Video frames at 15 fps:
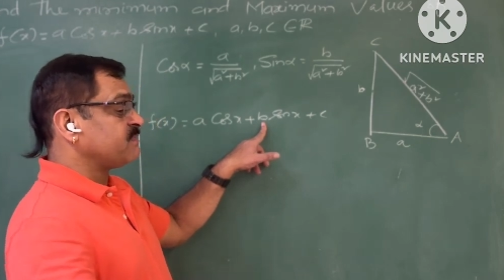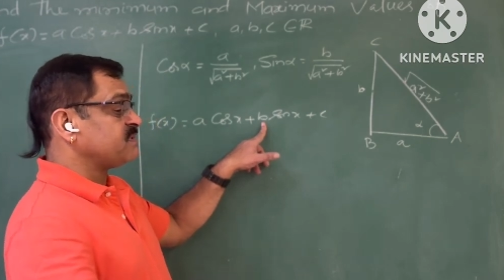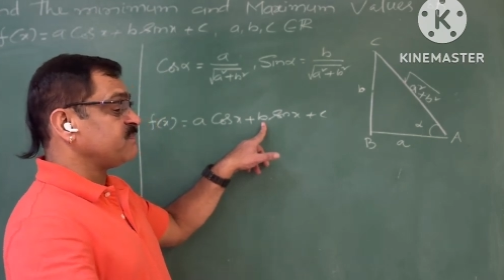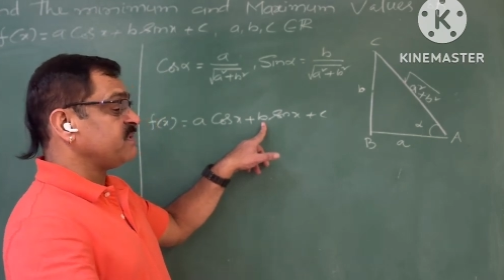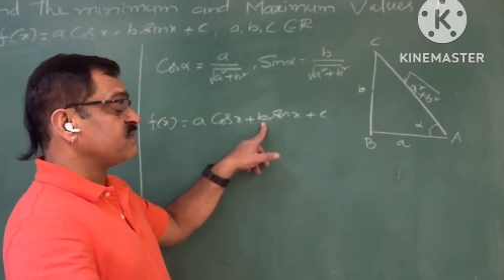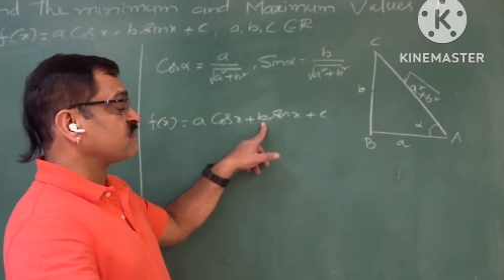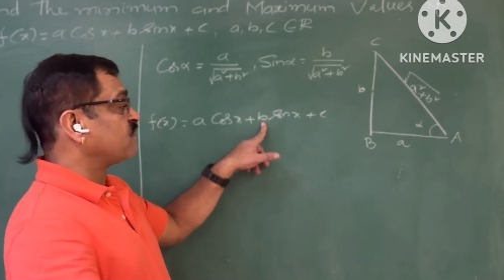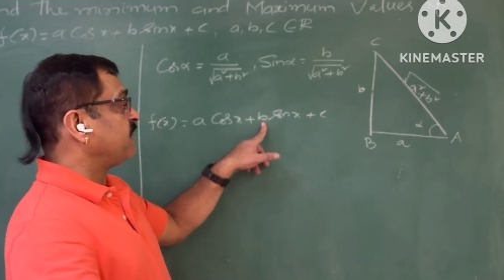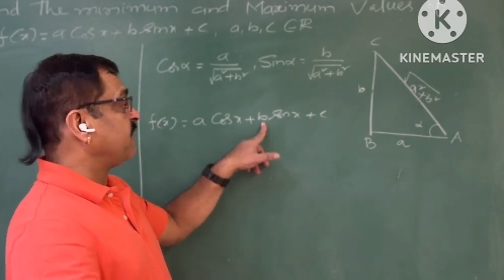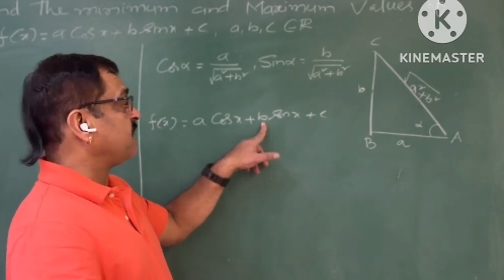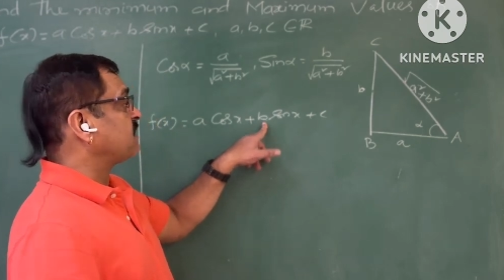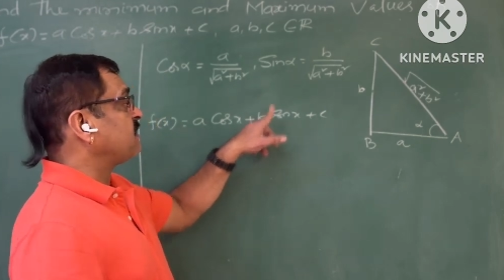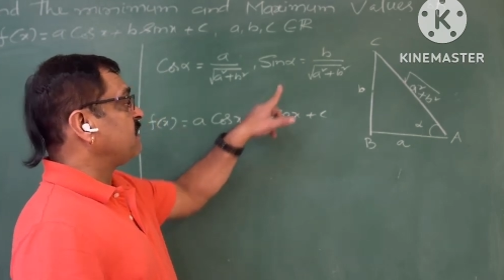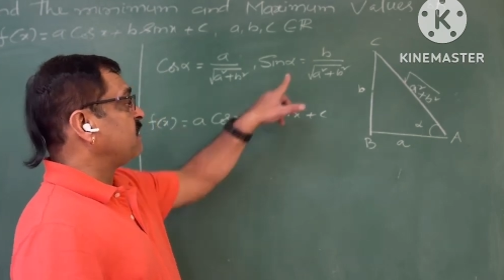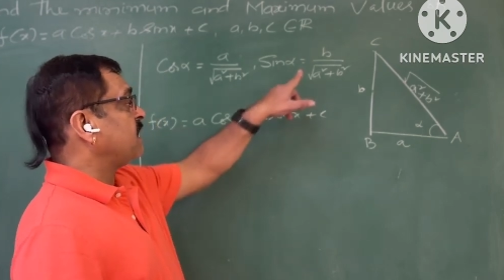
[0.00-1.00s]
plus b
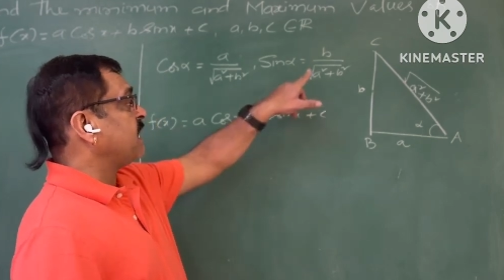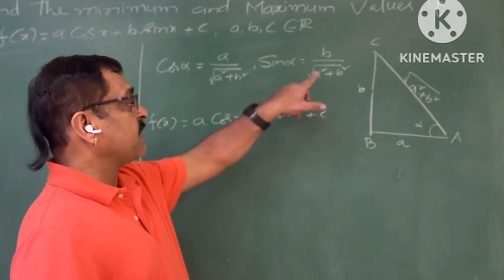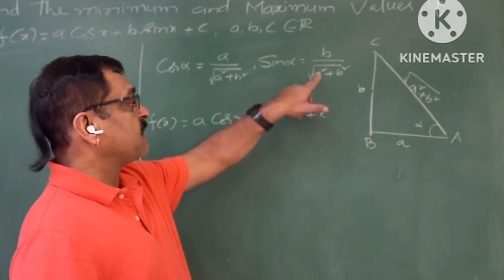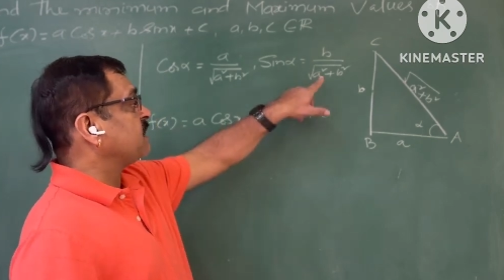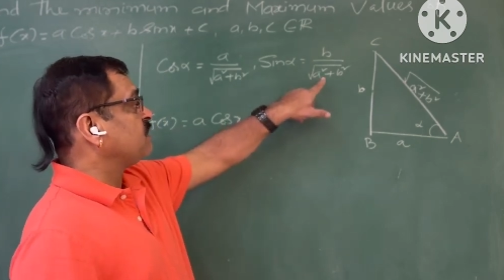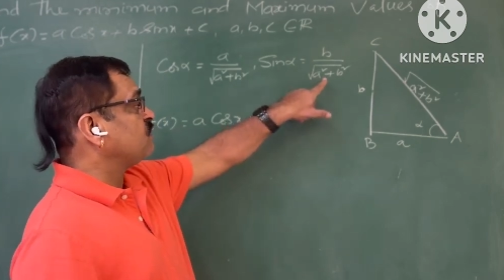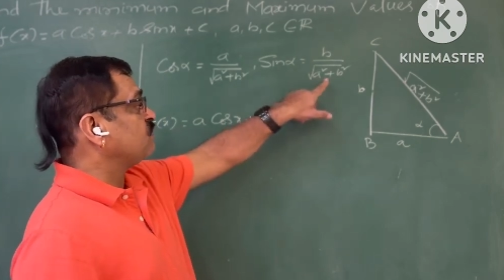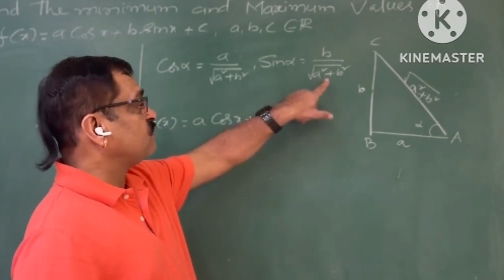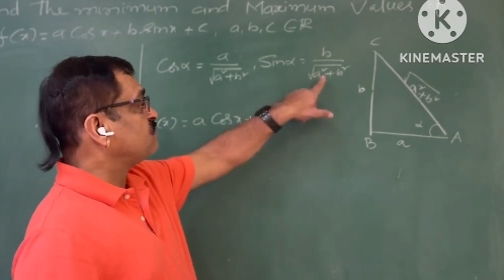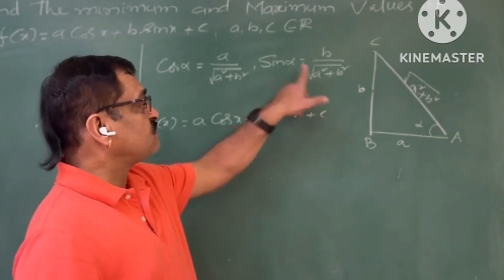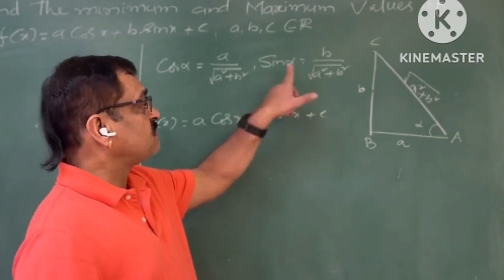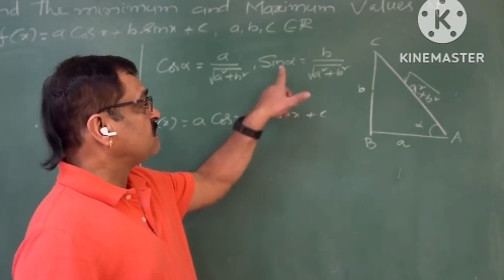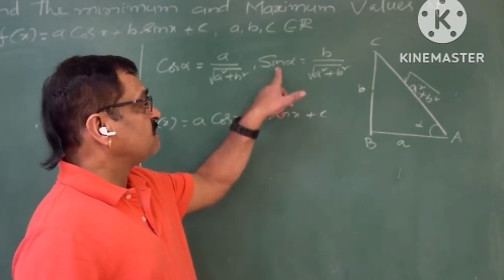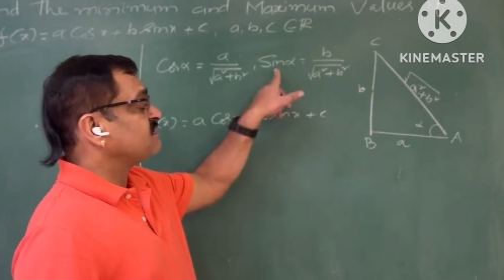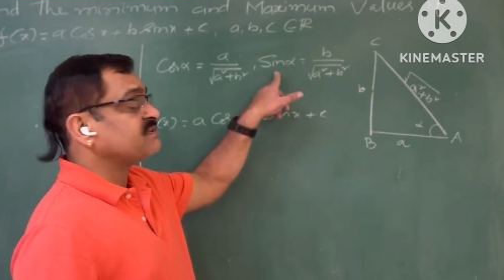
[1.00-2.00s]
square, I can
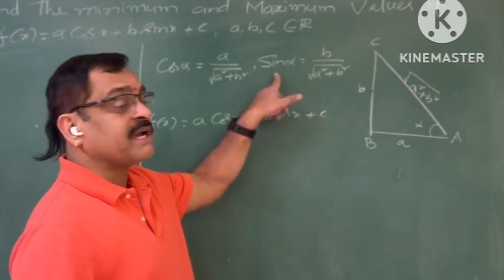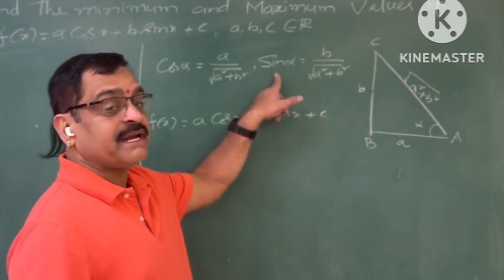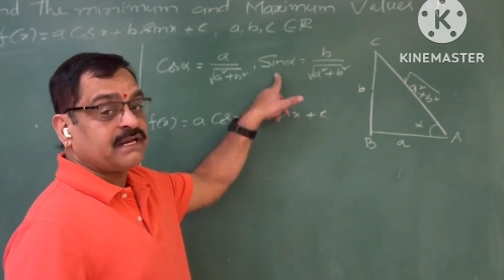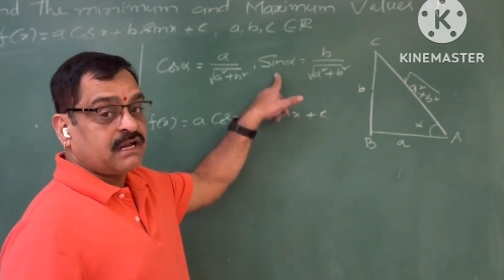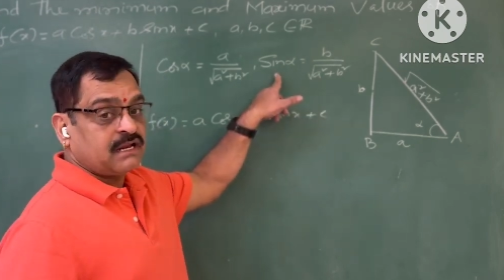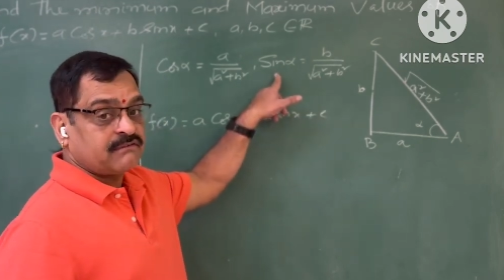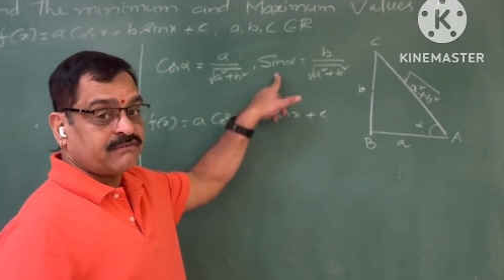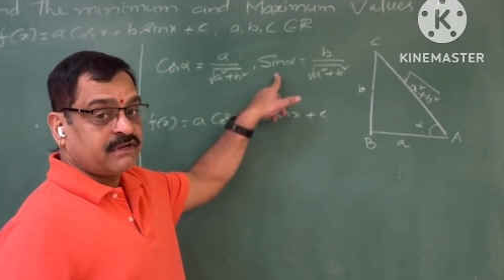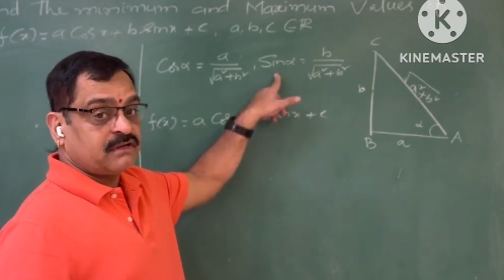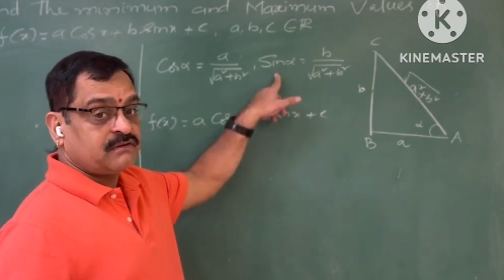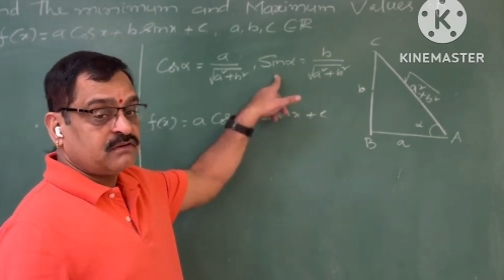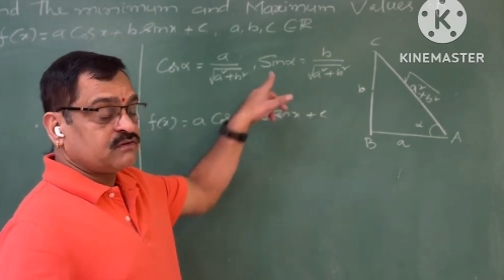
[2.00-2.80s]
use sin alpha.